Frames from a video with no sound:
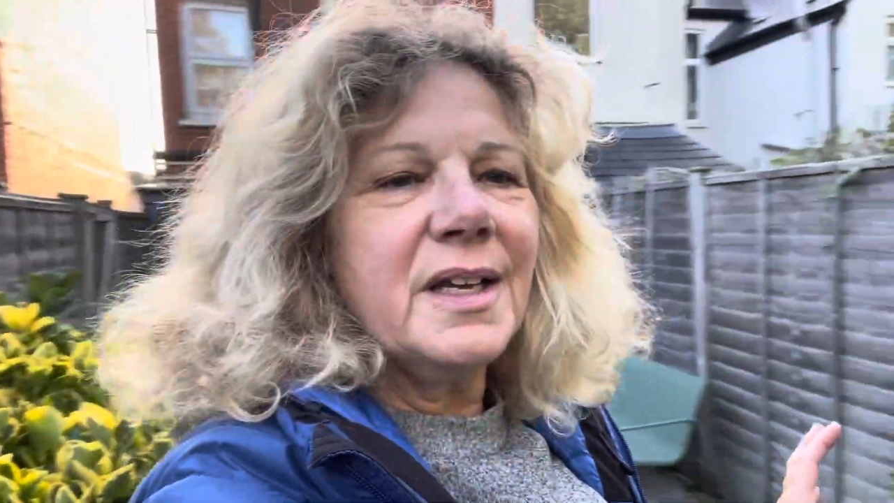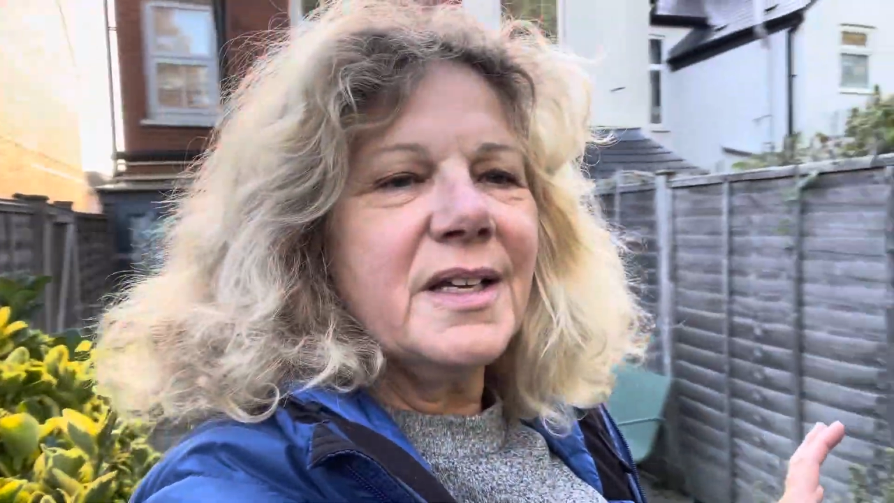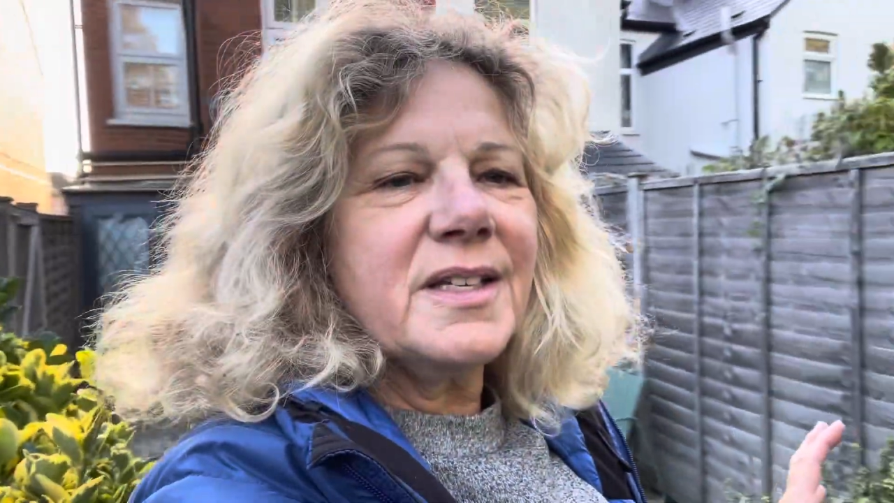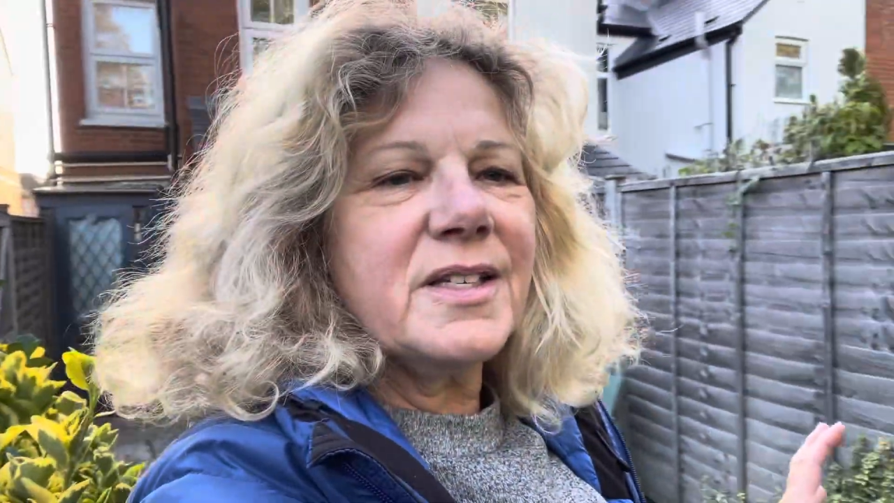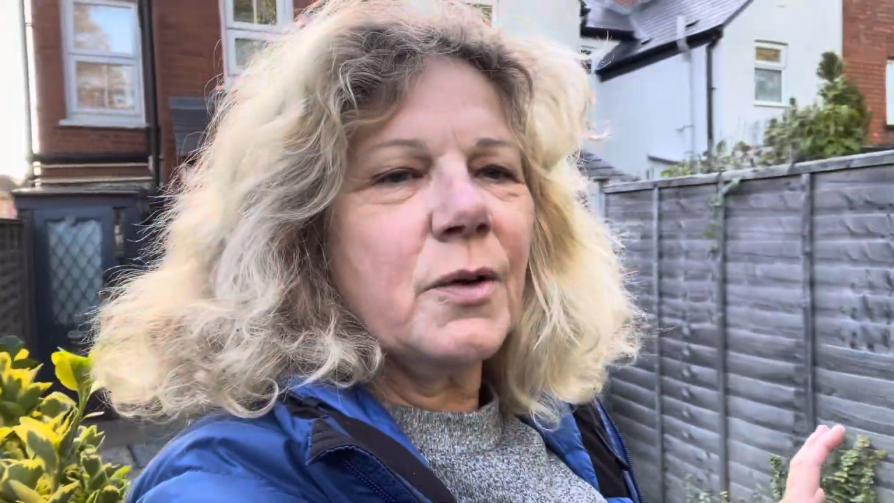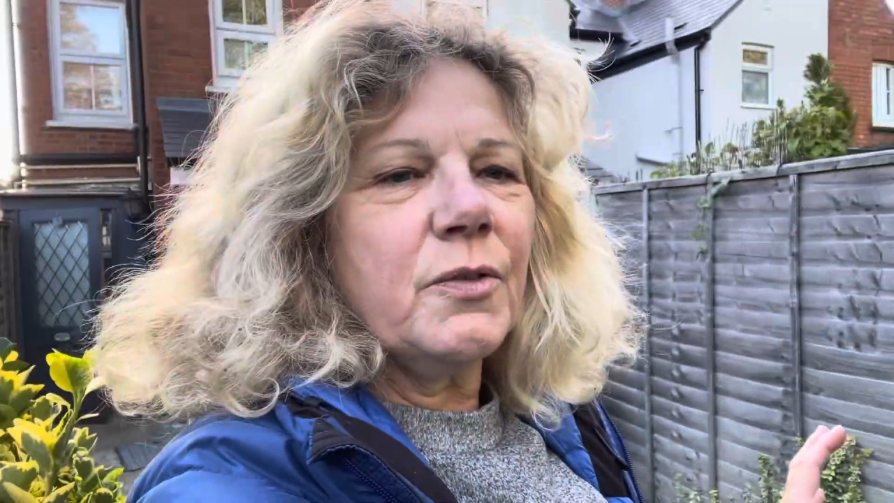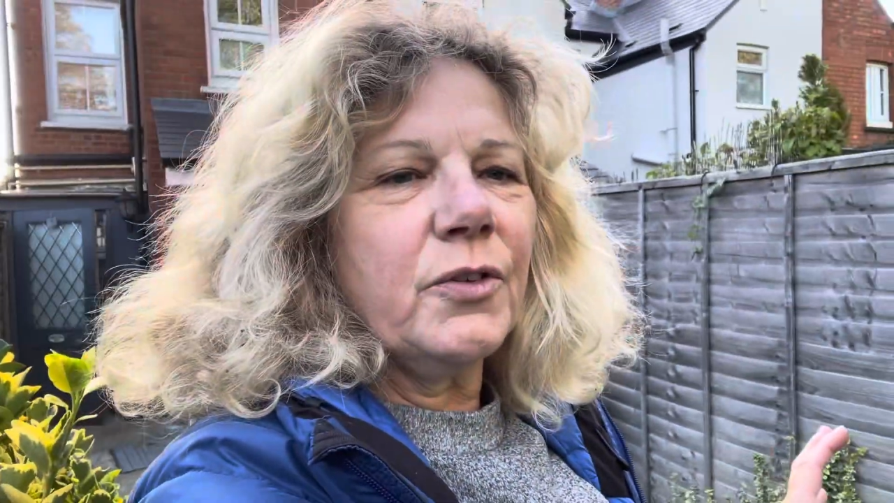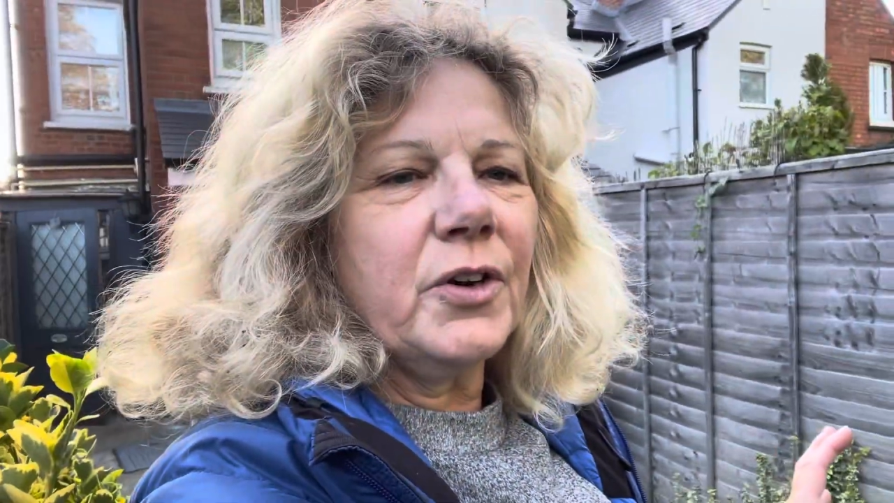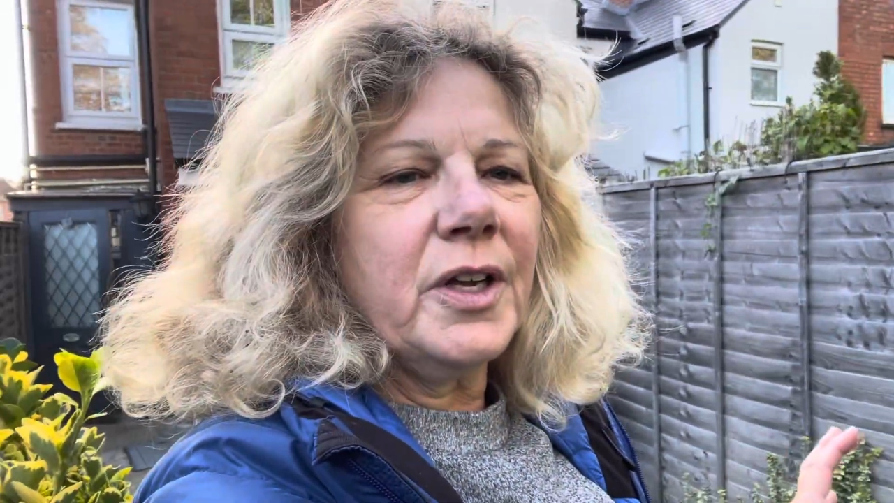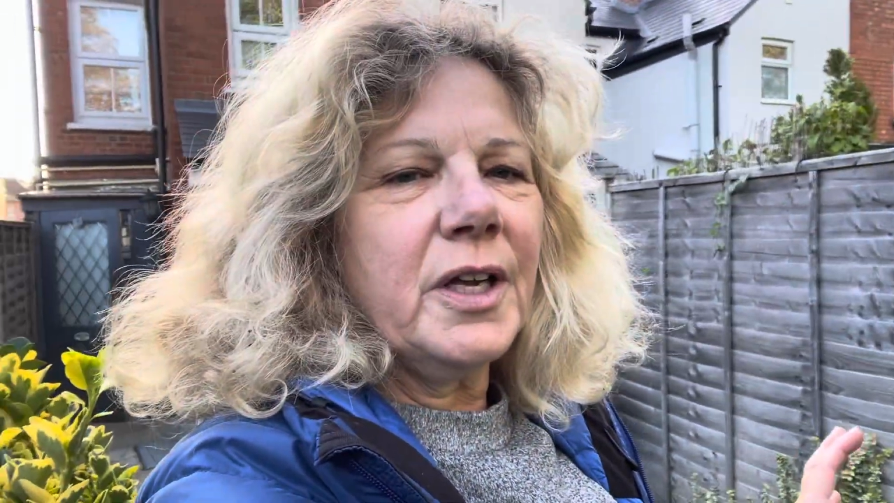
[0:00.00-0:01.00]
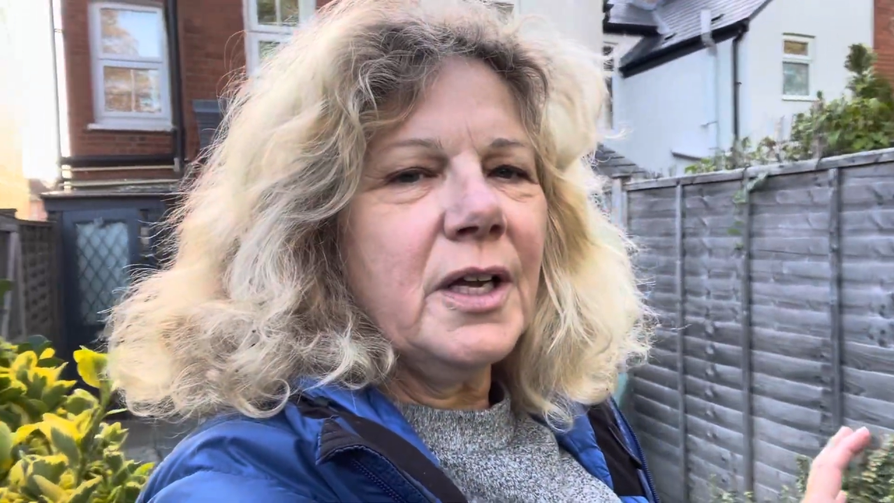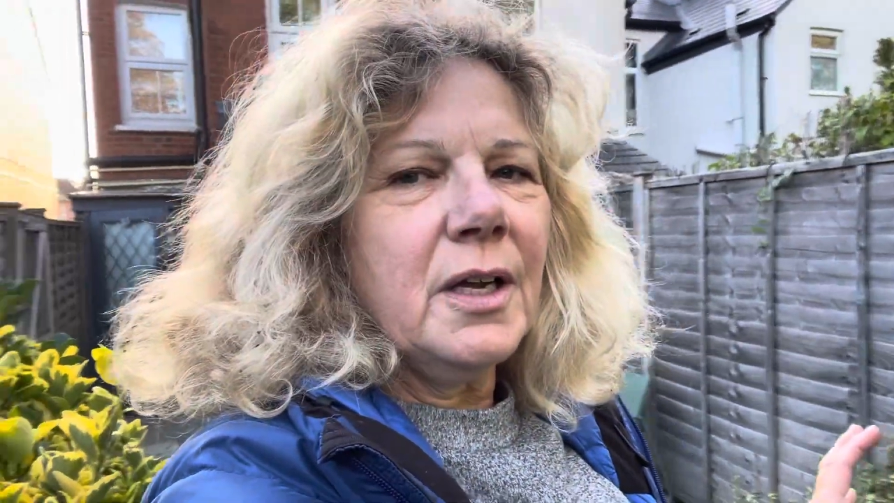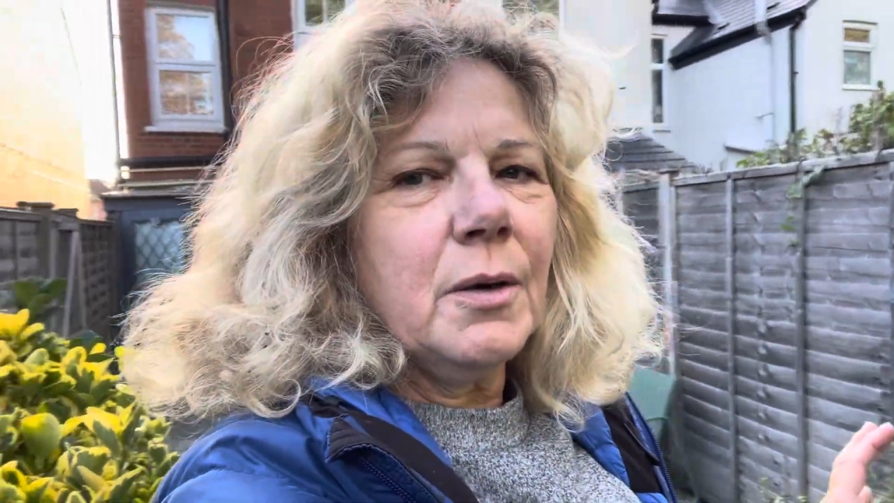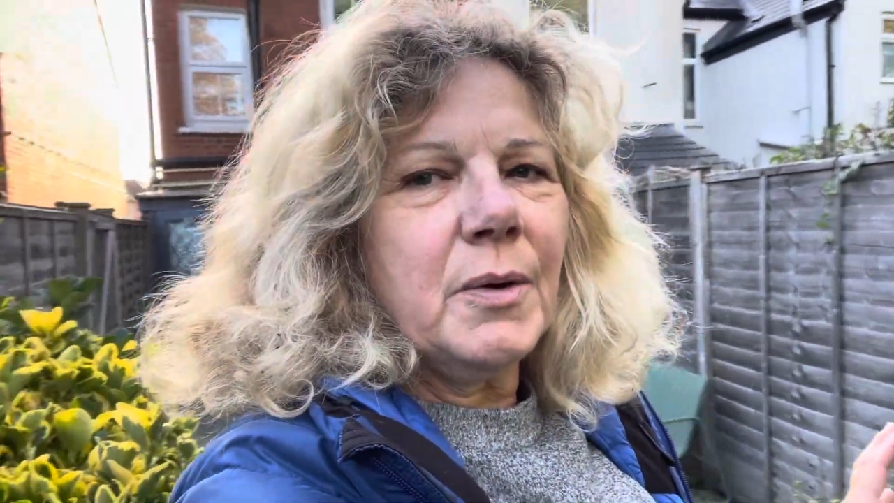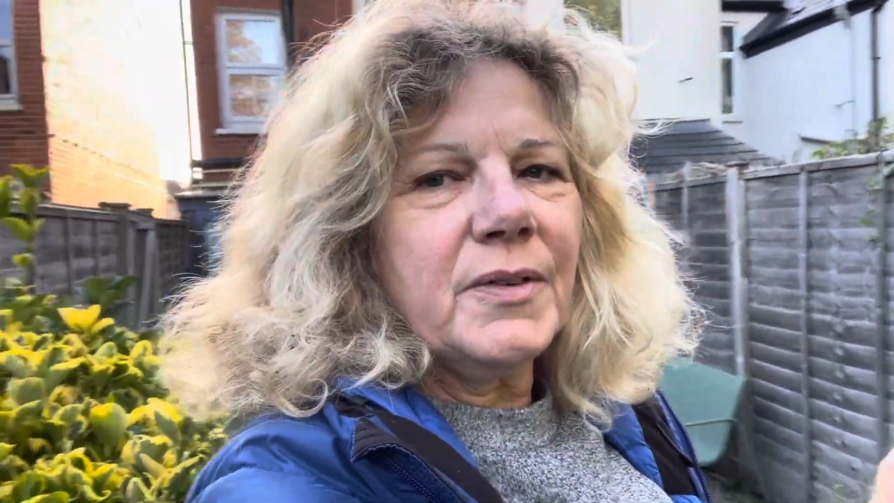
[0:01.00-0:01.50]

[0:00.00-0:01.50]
silvery, whether